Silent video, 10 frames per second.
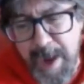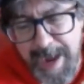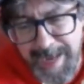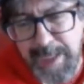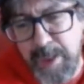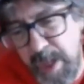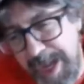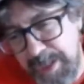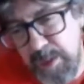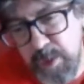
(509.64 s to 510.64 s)
I can
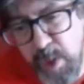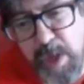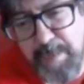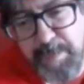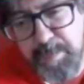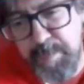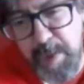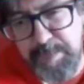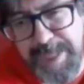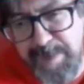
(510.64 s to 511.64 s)
look up
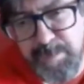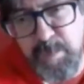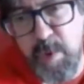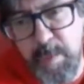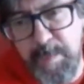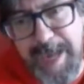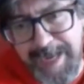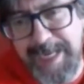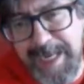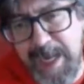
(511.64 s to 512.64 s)
a platform and
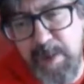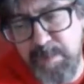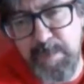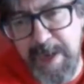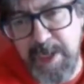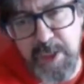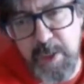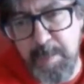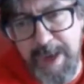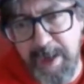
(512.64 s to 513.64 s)
I can get
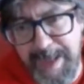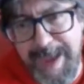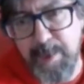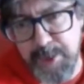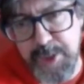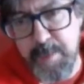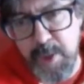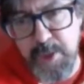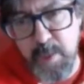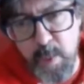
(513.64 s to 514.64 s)
information about how it's
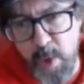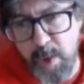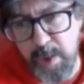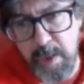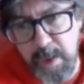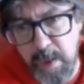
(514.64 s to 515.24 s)
supposed to work.